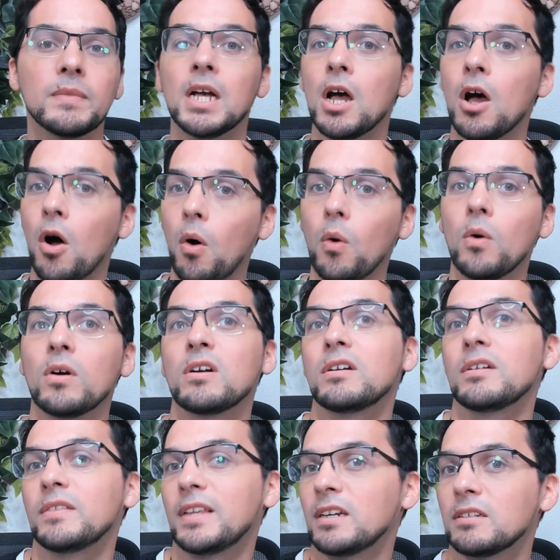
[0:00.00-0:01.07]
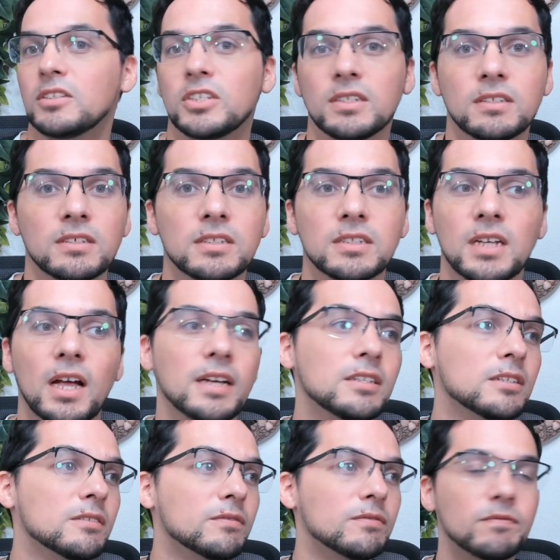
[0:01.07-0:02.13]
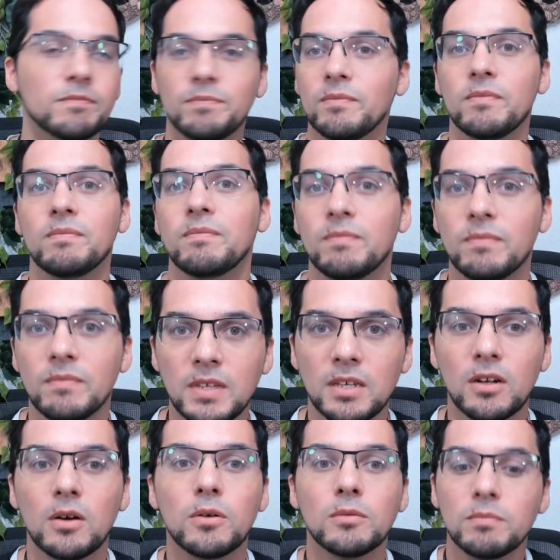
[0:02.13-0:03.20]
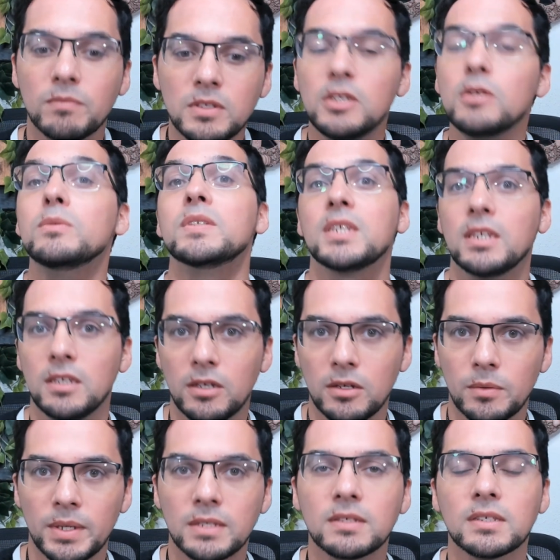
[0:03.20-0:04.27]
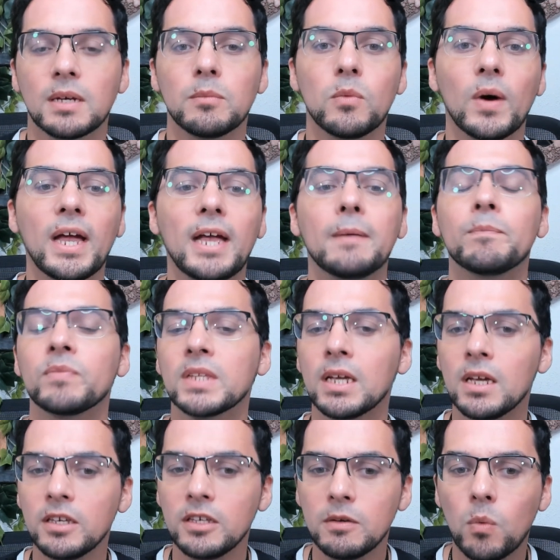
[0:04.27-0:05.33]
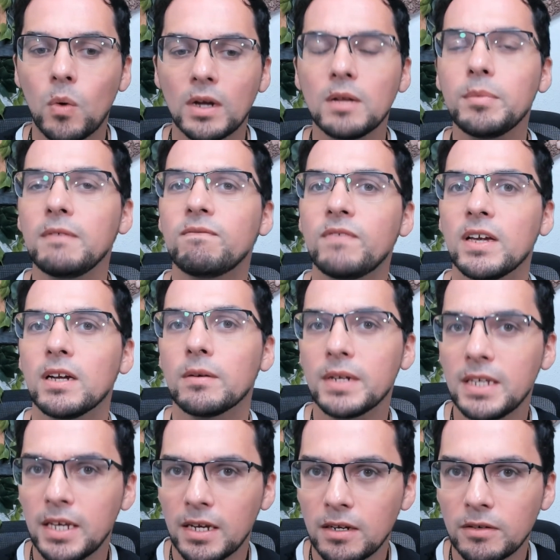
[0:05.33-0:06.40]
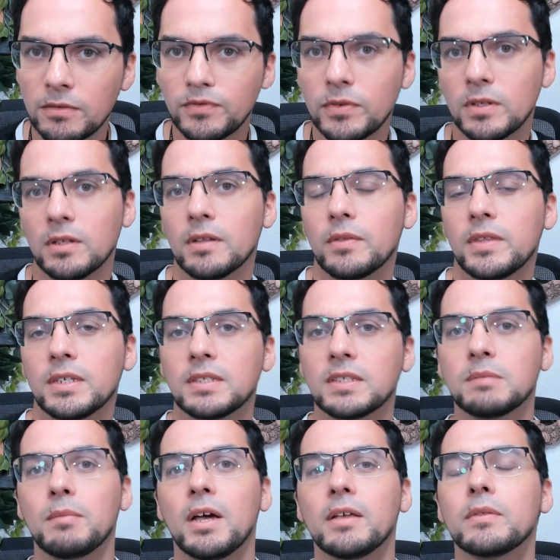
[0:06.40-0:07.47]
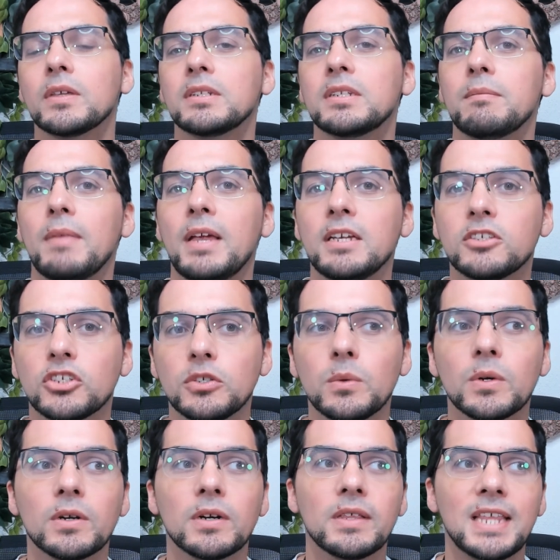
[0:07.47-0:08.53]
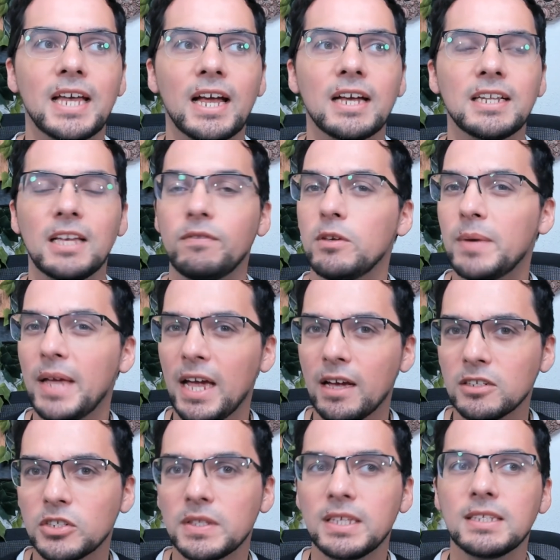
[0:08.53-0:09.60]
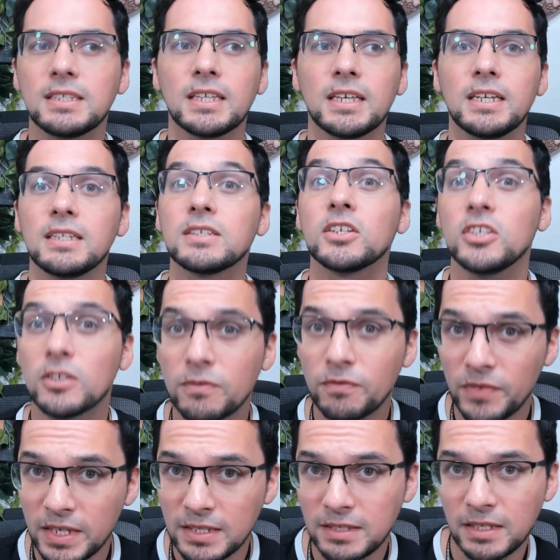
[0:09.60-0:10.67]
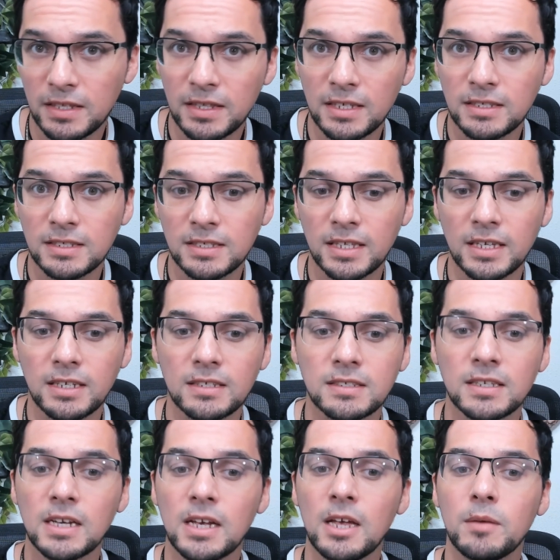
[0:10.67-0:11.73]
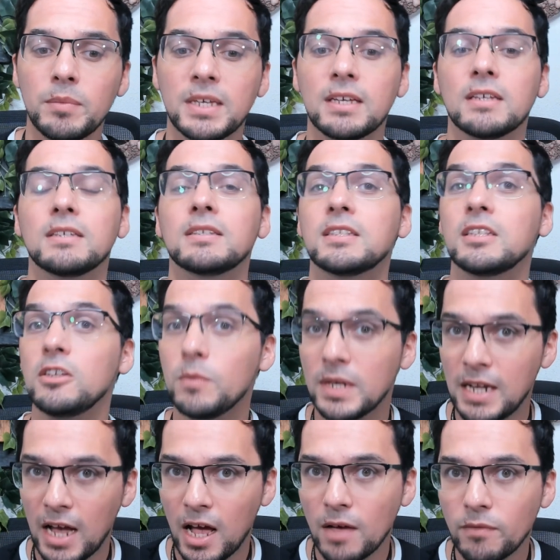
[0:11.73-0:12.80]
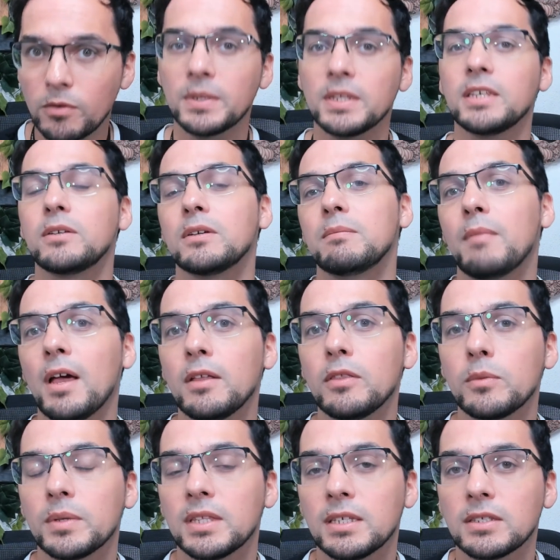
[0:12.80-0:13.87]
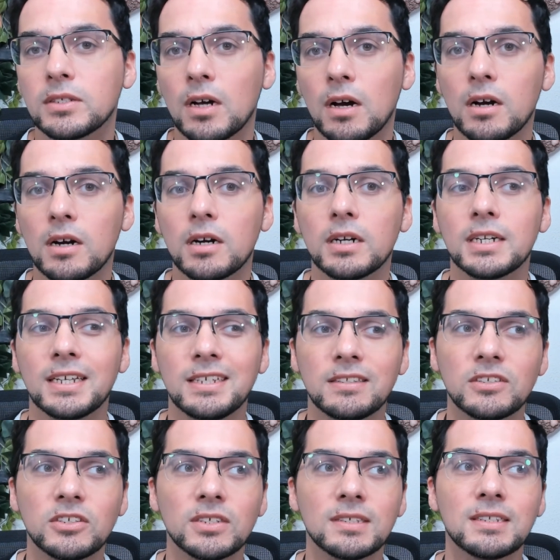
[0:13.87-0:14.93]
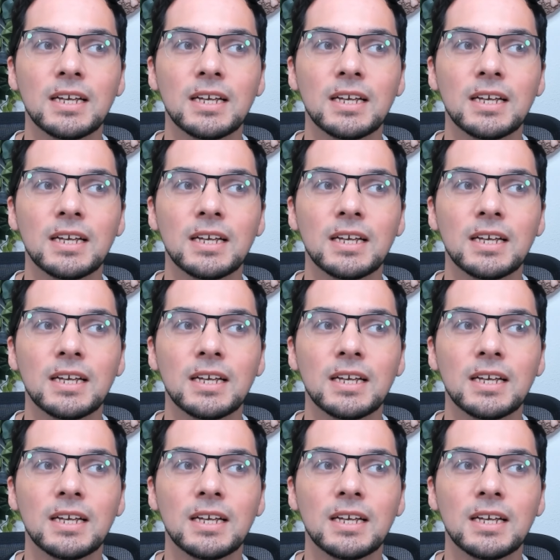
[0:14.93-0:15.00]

or they're just kind of, you know, using you in some way. You want to be very careful this month to make sure that if you catch these things, you're fixing these things, because you can have a really good month with this card. It's just,